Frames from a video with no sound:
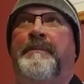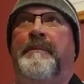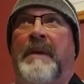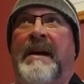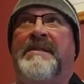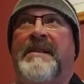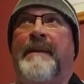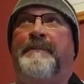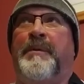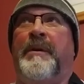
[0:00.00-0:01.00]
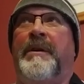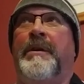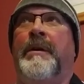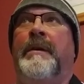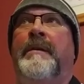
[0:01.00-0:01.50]
I slept pretty
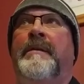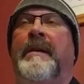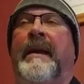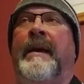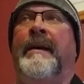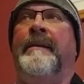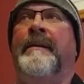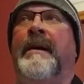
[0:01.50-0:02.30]
good, and